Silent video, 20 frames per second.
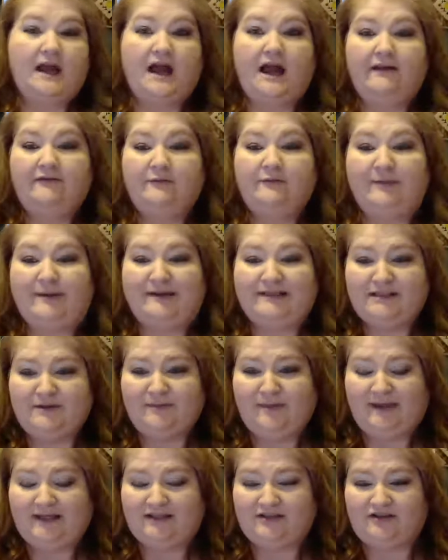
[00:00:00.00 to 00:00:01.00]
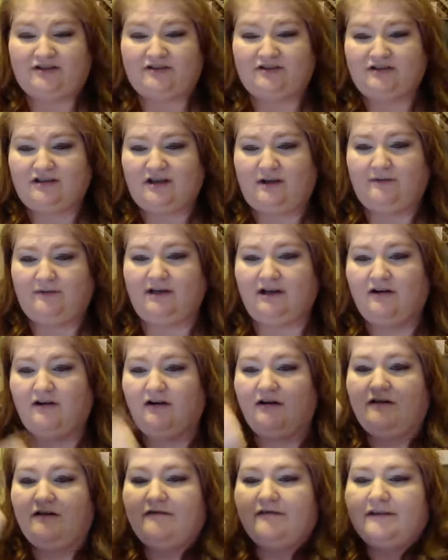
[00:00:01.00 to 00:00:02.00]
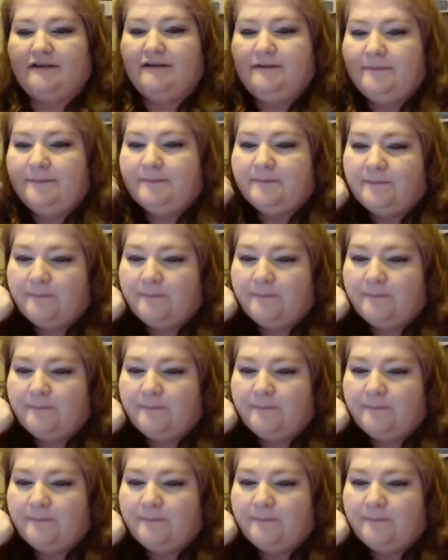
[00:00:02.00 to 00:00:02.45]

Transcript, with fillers: I have a bunch of pictures I want to go over.